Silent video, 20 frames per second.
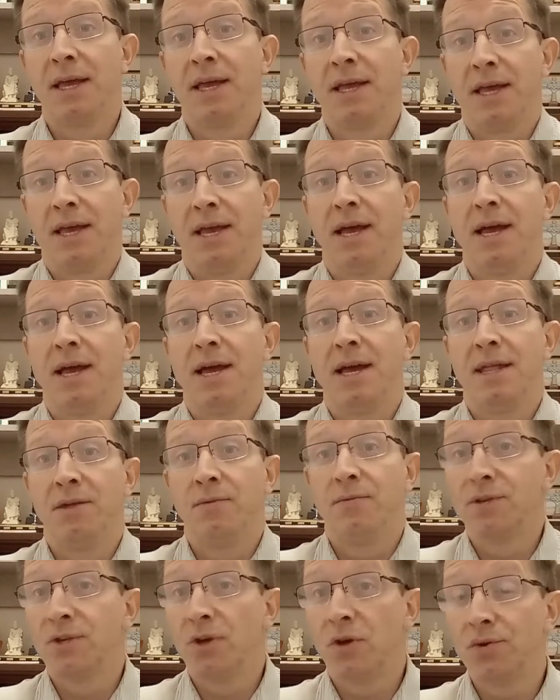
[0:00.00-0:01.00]
There
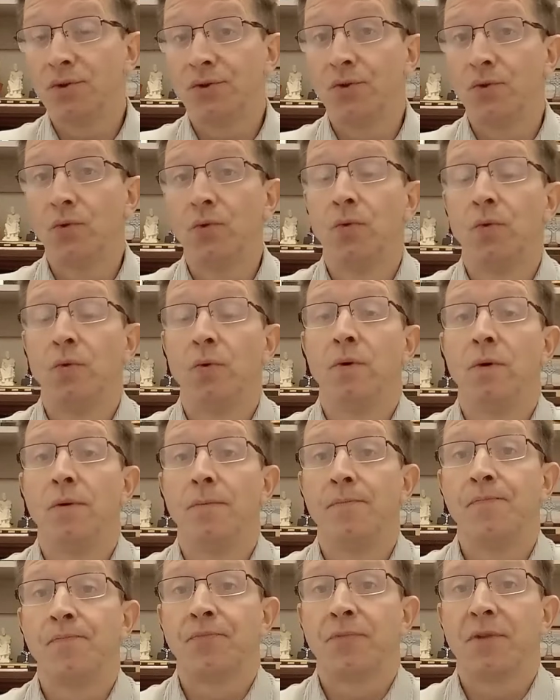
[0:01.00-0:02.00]
was also
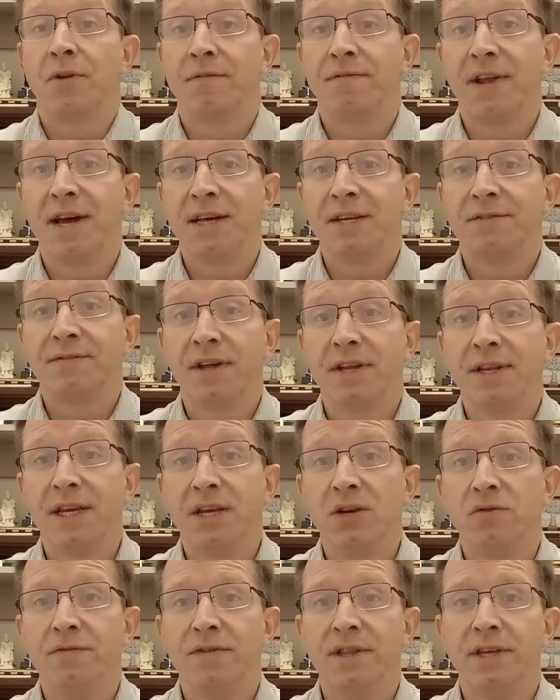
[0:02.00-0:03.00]
flash flooding
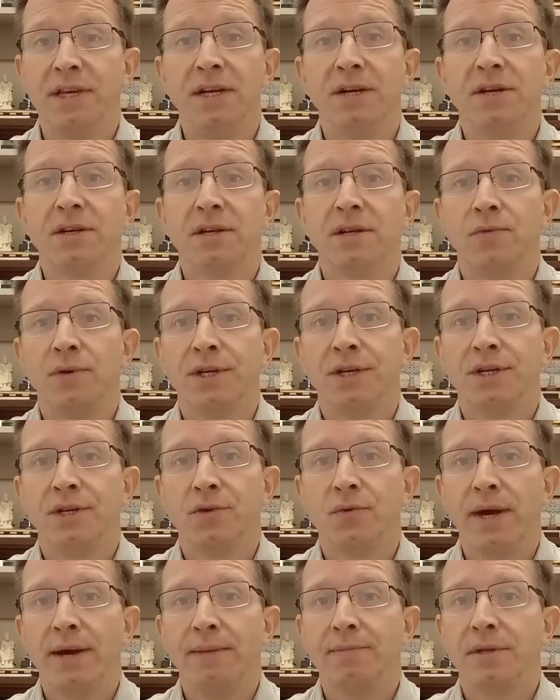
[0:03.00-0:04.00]
over the years, which
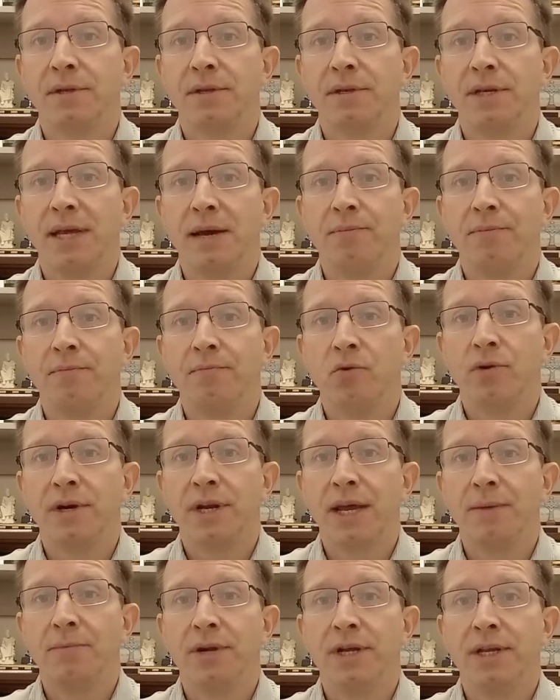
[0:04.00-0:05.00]
swept more
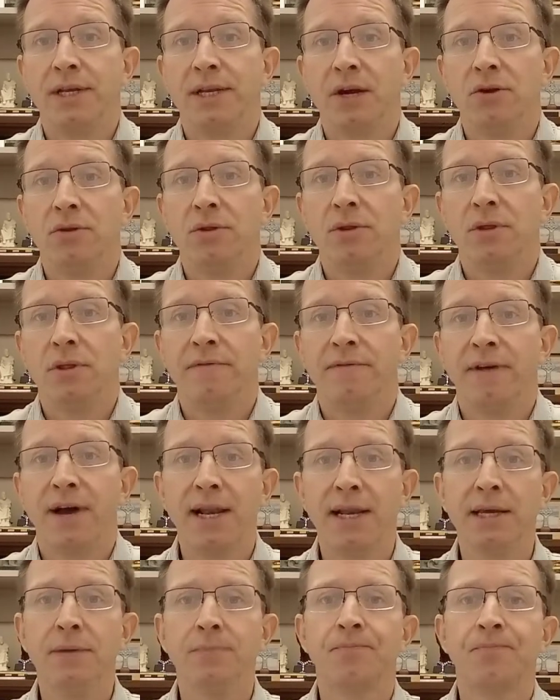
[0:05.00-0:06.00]
debris down the
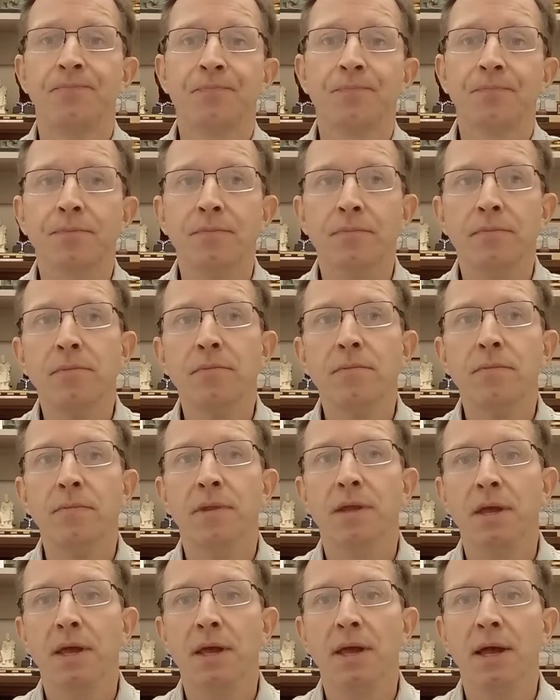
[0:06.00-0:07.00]
valley.
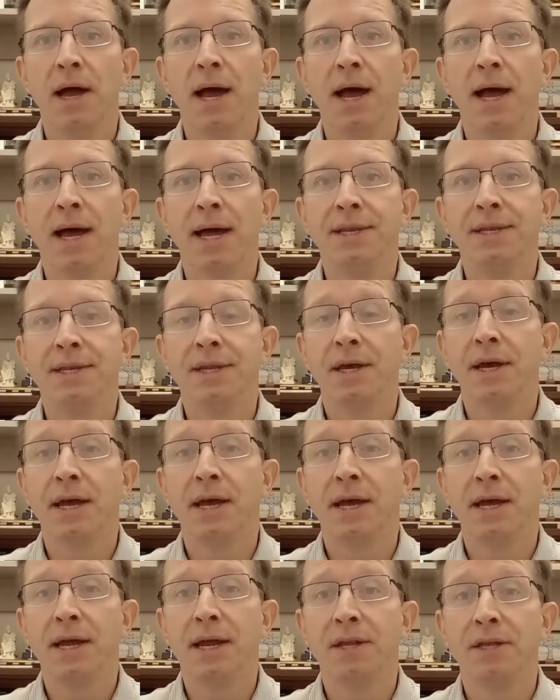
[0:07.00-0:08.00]
And
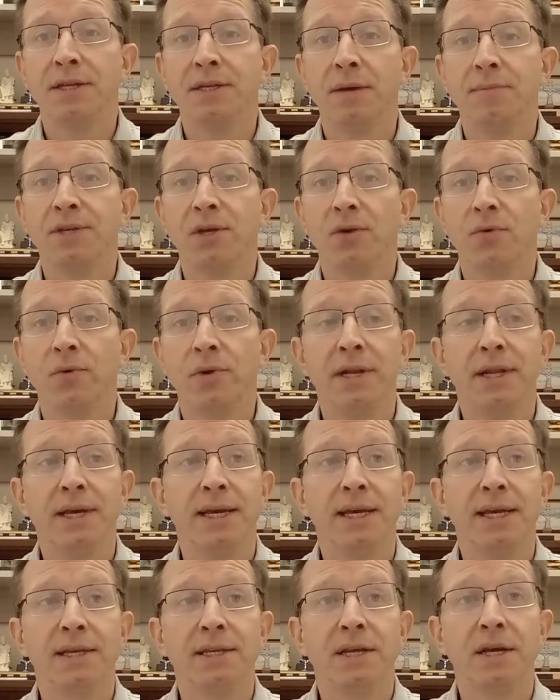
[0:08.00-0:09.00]

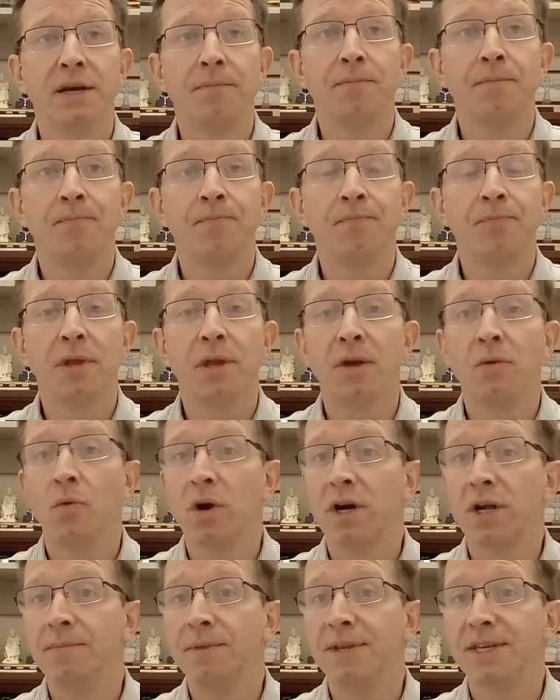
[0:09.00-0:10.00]
subsequently, some
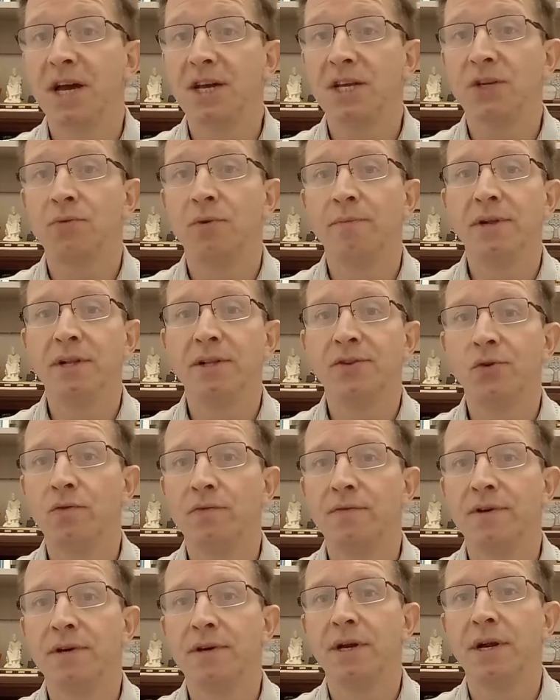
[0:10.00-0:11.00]
workmen's huts were built
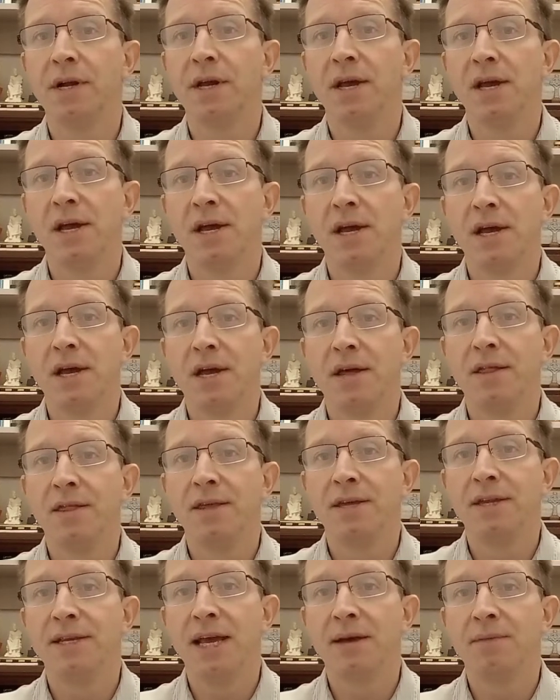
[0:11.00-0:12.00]
over
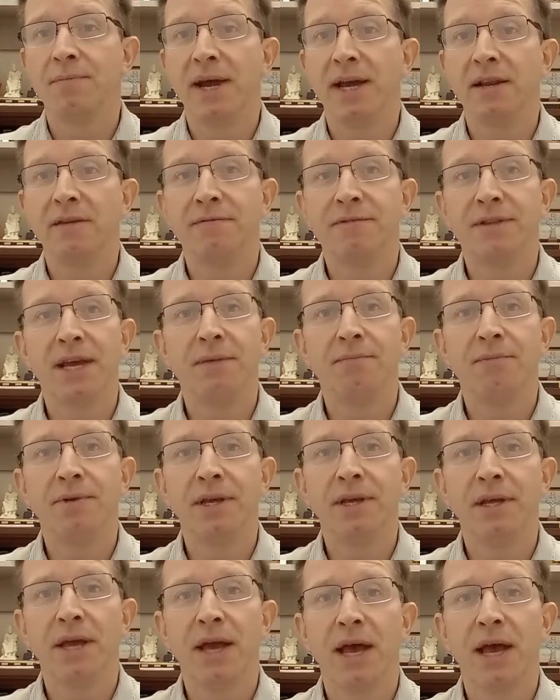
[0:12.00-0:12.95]
the pile of debris